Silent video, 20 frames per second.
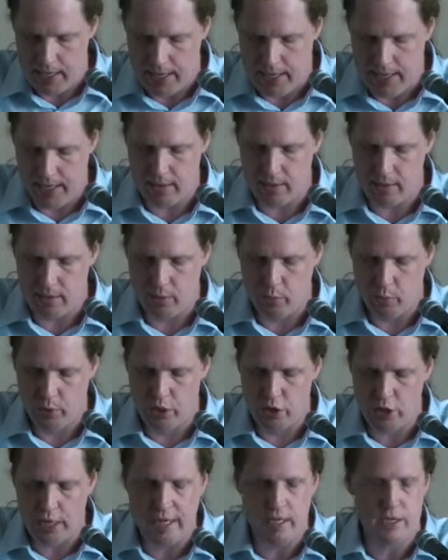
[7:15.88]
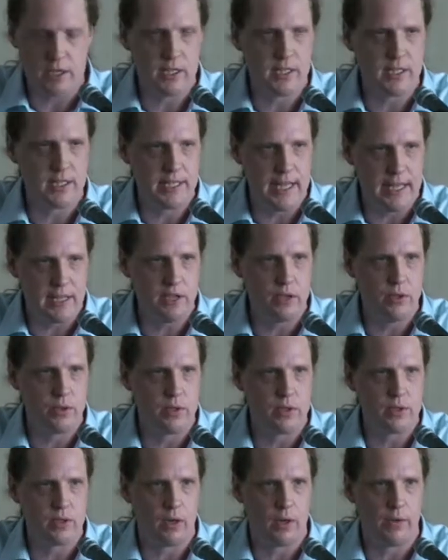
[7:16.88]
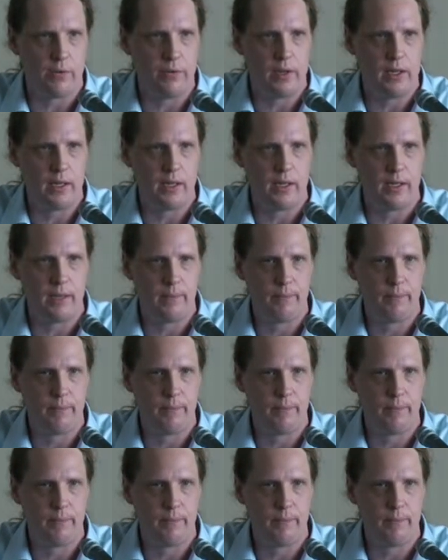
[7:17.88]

And we changed the statutes of the